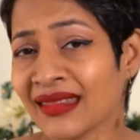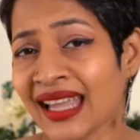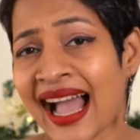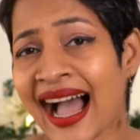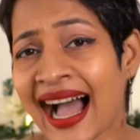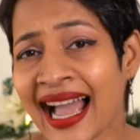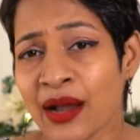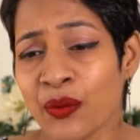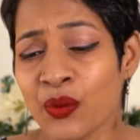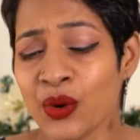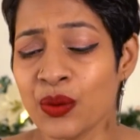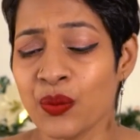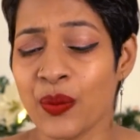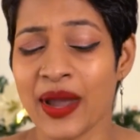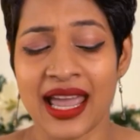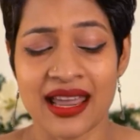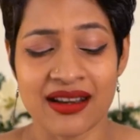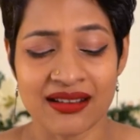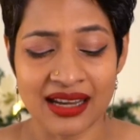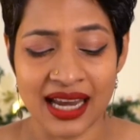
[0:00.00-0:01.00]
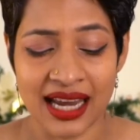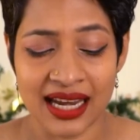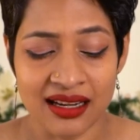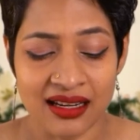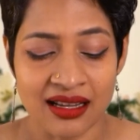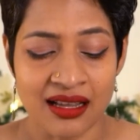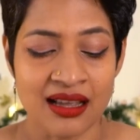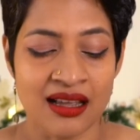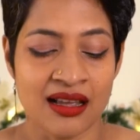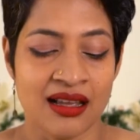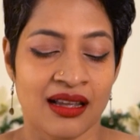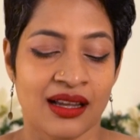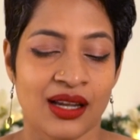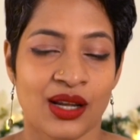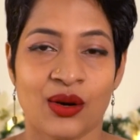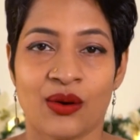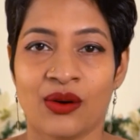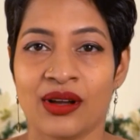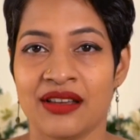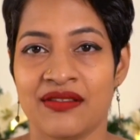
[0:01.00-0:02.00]
I would wear red
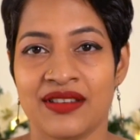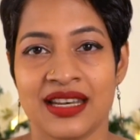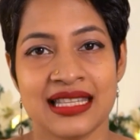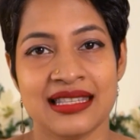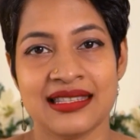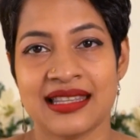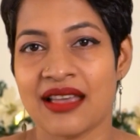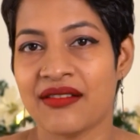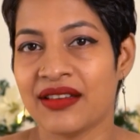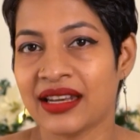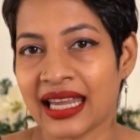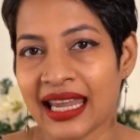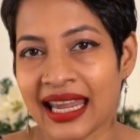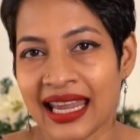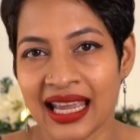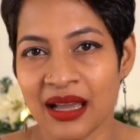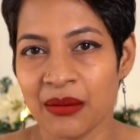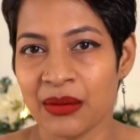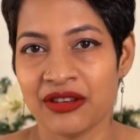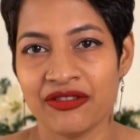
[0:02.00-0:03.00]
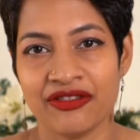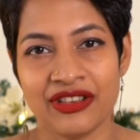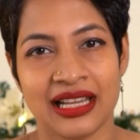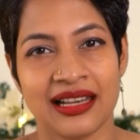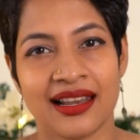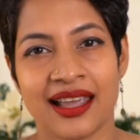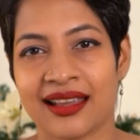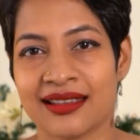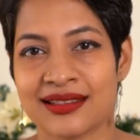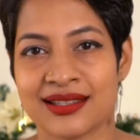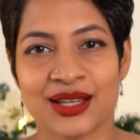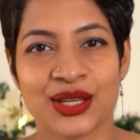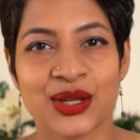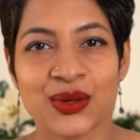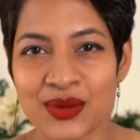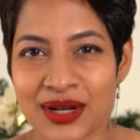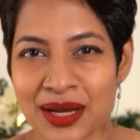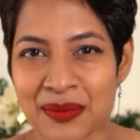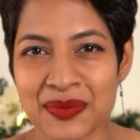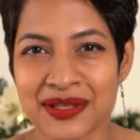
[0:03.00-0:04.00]
even at 7 AM and feel like it's a
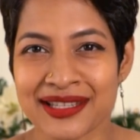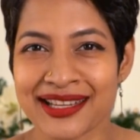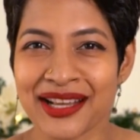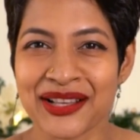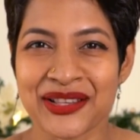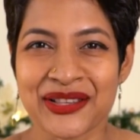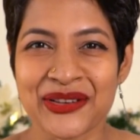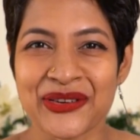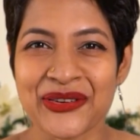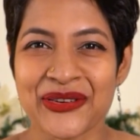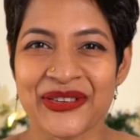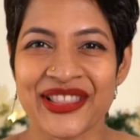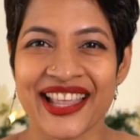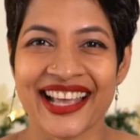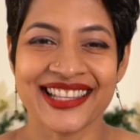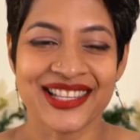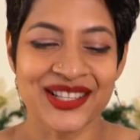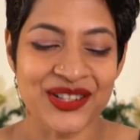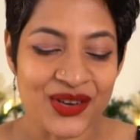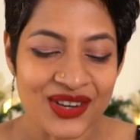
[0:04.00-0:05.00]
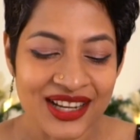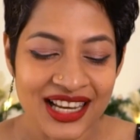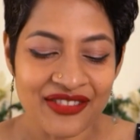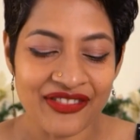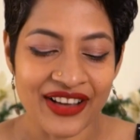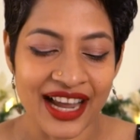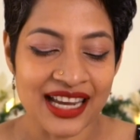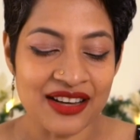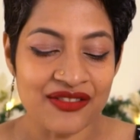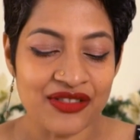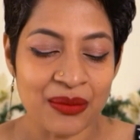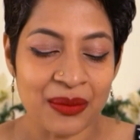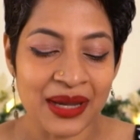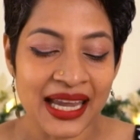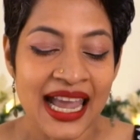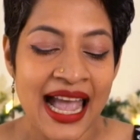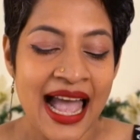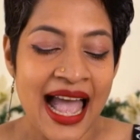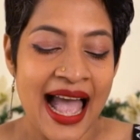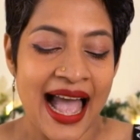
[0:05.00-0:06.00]
nude lipstick, so that's totally fine for
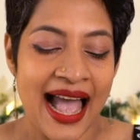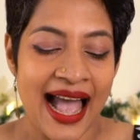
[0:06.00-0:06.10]
me.